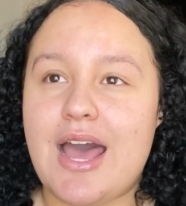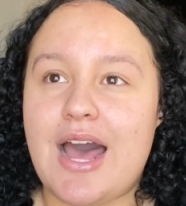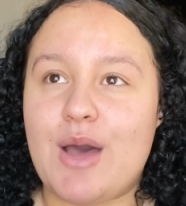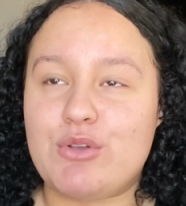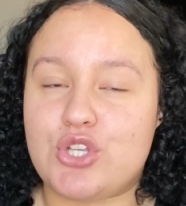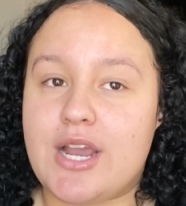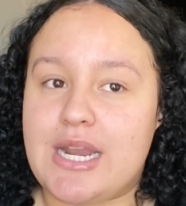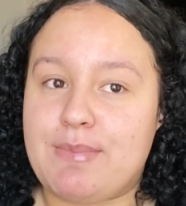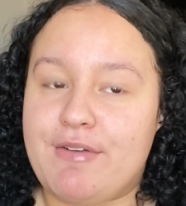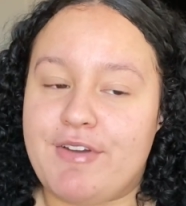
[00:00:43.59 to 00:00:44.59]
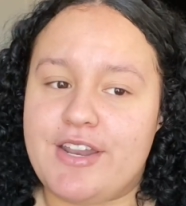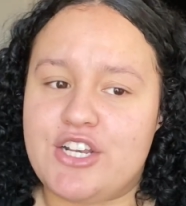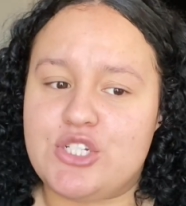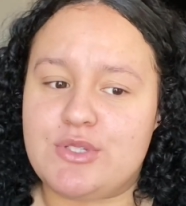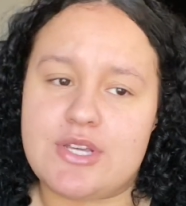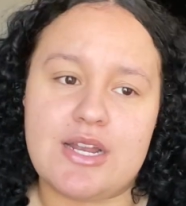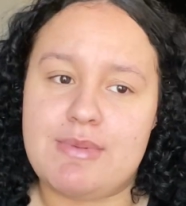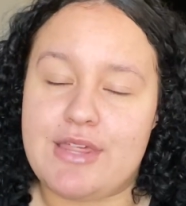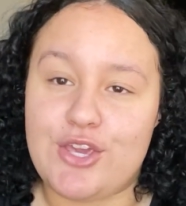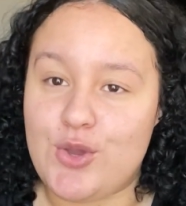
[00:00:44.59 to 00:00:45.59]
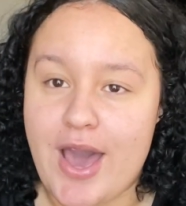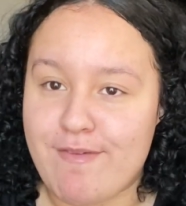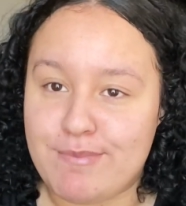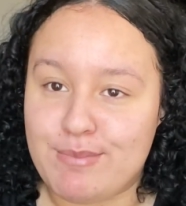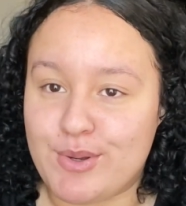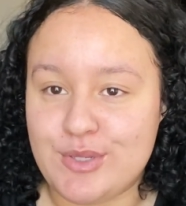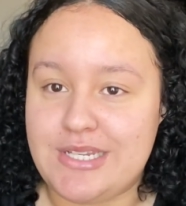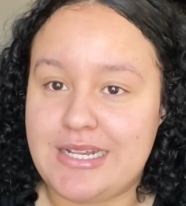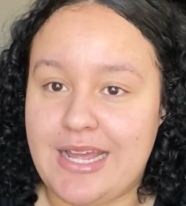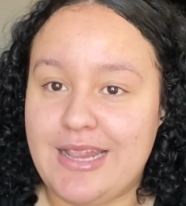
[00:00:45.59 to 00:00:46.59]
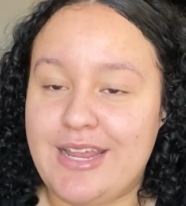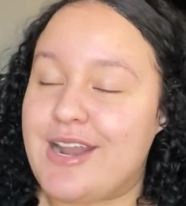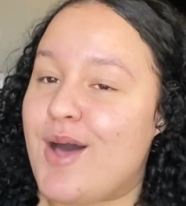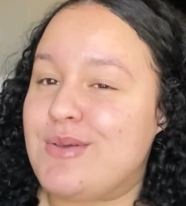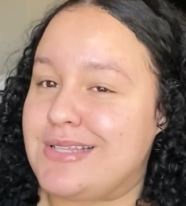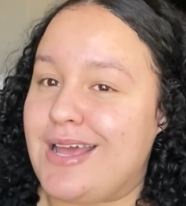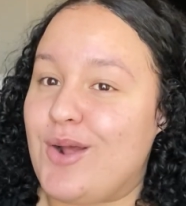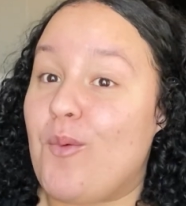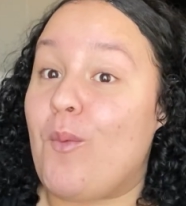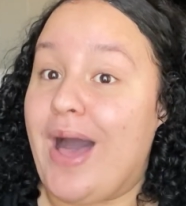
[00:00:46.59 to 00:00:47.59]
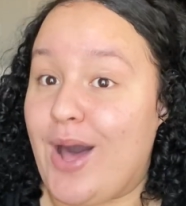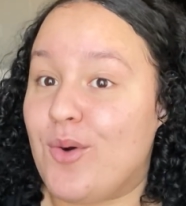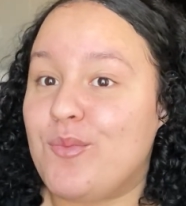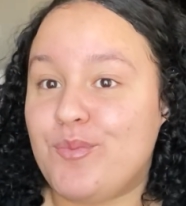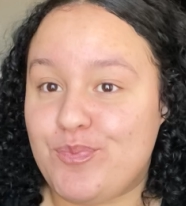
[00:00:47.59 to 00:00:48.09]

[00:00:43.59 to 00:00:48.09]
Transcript: I was talking to my friend and she was telling me that you haven't been posting lately. And I was like, wow,